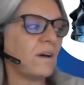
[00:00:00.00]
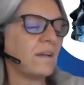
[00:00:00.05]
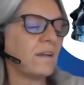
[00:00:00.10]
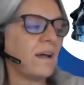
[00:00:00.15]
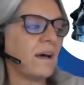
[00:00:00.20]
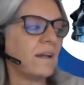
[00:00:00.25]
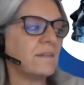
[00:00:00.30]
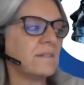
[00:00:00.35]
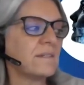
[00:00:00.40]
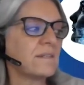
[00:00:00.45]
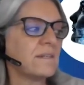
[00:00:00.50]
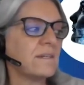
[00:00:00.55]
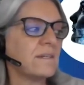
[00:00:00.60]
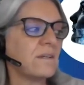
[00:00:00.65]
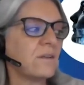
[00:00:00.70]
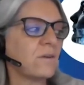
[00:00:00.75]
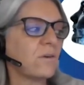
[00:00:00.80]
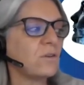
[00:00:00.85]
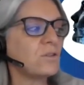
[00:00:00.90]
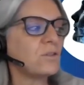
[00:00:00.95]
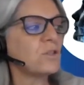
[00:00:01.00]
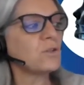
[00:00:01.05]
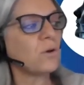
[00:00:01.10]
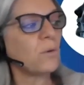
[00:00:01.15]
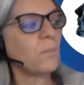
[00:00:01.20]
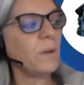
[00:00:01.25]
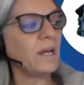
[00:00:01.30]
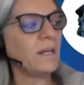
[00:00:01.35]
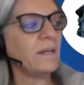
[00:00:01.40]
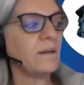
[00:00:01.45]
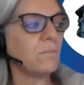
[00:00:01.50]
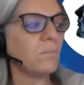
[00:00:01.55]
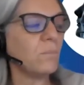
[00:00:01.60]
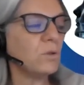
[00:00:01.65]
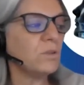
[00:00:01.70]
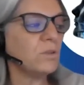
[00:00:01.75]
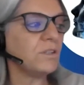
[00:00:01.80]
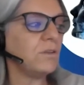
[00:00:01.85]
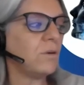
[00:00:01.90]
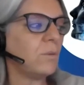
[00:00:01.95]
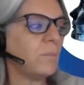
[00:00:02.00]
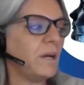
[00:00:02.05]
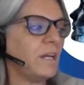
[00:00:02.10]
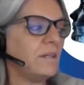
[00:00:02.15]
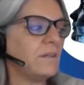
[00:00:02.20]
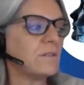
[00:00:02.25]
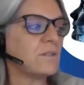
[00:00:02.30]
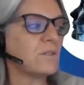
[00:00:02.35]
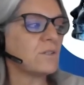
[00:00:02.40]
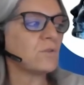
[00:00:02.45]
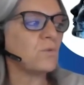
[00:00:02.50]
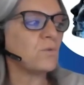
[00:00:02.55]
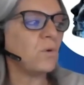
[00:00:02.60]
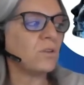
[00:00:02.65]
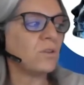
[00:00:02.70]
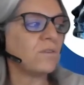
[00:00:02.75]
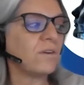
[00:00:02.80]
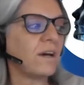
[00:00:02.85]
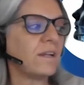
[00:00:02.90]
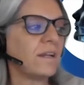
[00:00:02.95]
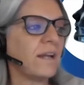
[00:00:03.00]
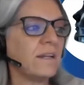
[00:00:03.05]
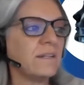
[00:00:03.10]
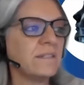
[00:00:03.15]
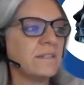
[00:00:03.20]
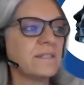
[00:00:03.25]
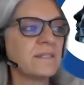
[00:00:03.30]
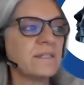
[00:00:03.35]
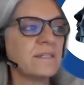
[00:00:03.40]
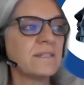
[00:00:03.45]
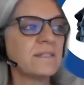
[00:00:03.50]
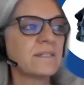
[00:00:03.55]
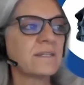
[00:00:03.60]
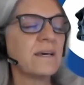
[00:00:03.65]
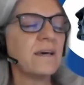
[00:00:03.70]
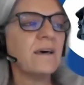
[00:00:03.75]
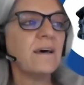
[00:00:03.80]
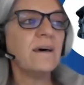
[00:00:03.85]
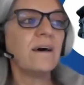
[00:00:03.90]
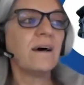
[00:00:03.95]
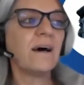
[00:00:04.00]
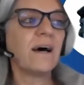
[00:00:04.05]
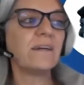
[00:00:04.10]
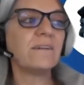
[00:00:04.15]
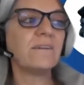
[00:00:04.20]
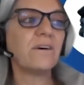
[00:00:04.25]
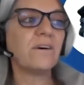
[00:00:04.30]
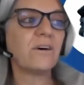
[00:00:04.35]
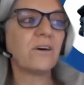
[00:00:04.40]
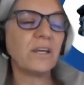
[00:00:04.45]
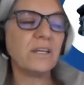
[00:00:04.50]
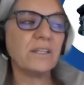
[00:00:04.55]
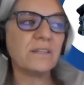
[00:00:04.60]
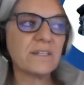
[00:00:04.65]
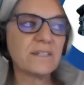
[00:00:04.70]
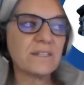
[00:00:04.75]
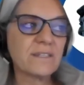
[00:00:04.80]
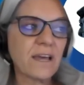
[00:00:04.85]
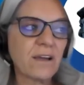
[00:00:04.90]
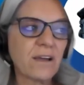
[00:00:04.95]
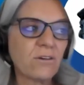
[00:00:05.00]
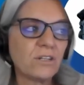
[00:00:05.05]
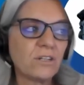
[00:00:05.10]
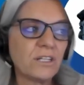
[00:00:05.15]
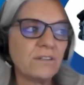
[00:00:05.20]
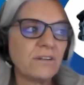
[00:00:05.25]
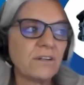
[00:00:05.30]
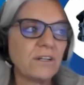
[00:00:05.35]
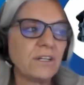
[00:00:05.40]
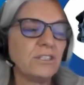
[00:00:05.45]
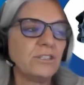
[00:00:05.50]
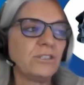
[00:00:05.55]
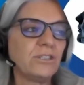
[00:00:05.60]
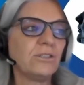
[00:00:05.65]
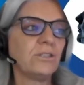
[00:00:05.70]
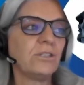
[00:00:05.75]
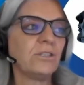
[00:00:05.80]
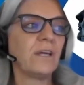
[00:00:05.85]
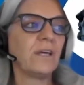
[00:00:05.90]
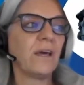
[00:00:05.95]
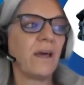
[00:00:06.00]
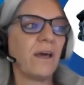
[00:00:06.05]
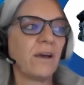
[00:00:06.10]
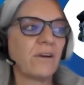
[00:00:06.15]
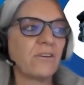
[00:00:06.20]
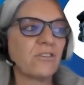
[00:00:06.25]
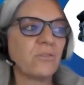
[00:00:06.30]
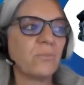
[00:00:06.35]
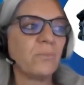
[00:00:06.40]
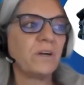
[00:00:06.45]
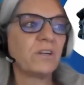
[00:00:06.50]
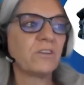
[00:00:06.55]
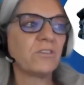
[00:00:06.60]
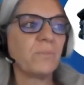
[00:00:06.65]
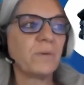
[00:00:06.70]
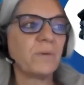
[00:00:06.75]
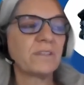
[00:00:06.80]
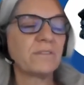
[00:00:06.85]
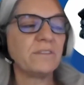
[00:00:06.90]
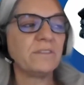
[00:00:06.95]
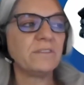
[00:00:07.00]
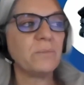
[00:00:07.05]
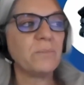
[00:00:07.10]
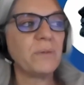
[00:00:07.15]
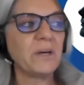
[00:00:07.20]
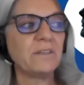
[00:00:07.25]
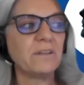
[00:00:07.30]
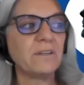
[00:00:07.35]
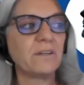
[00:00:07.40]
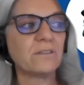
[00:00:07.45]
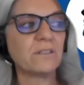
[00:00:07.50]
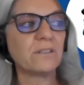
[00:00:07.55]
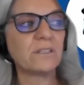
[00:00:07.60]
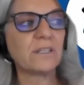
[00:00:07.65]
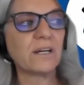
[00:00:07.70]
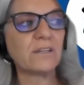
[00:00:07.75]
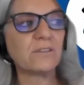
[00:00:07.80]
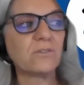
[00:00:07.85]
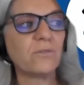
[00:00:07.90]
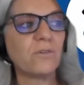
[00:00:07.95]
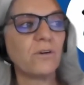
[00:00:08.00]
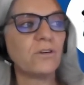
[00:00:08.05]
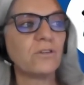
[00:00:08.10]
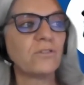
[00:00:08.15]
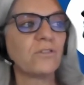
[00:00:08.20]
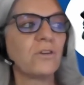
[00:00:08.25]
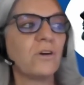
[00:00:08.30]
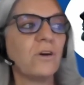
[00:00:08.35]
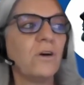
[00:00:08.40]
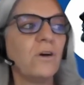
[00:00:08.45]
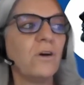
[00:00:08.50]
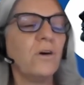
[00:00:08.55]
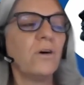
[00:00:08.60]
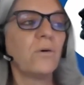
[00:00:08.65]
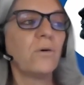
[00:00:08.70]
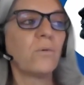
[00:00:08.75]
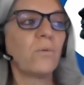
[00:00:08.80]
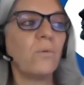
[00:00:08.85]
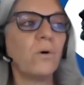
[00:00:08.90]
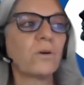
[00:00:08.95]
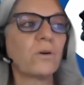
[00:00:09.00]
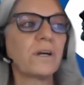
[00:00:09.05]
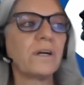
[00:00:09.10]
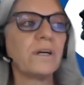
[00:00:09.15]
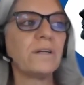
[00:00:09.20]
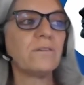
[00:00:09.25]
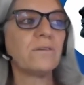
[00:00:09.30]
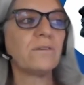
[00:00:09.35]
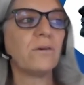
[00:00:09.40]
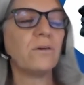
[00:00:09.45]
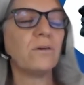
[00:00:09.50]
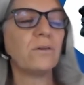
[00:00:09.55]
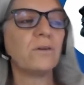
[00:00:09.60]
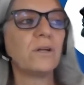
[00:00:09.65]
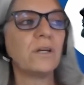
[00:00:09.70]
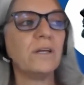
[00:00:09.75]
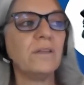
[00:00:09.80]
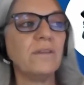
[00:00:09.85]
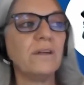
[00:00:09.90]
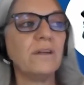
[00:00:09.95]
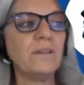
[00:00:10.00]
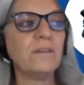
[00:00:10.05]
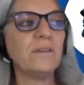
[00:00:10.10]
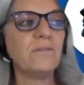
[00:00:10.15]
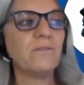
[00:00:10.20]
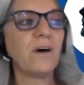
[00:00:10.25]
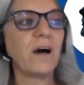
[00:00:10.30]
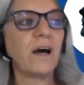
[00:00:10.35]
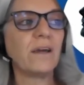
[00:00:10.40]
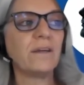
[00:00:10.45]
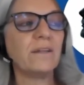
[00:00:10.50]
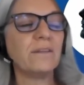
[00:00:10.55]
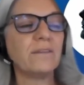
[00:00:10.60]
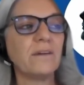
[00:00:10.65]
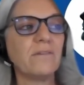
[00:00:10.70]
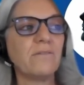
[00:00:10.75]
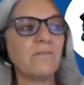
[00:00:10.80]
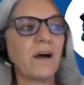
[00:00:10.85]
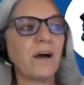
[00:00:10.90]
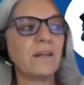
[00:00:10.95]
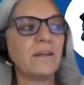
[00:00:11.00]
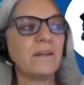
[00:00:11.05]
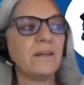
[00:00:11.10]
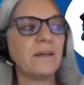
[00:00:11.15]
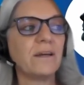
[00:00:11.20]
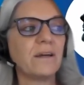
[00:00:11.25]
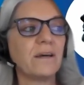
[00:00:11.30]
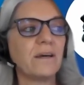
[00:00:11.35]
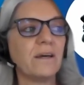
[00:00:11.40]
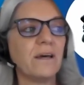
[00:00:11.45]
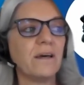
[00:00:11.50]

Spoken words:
analysis, cross-domain and multi-domain SWOT analysis. And in the second iteration, the experts participating on the task force worked on identifying, defining